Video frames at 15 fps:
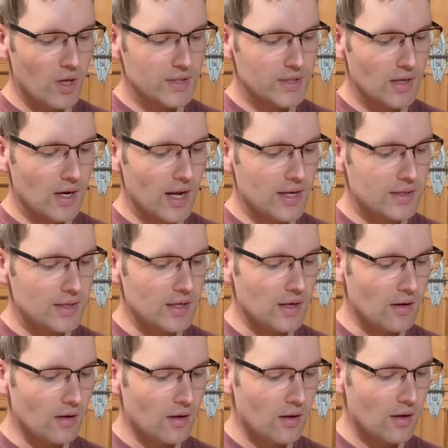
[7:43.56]
it's not
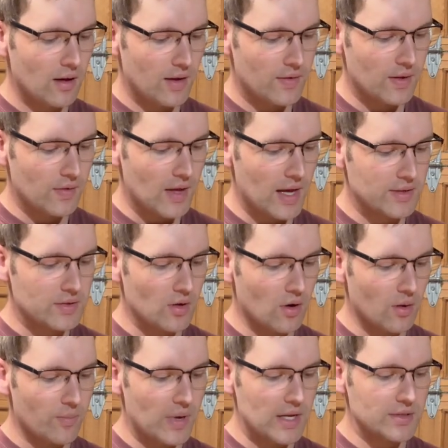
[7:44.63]
ideal, I think that's
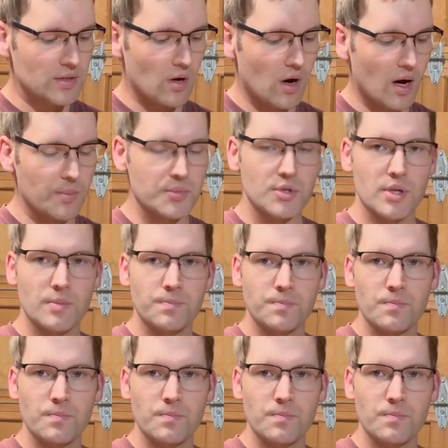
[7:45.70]
our best option.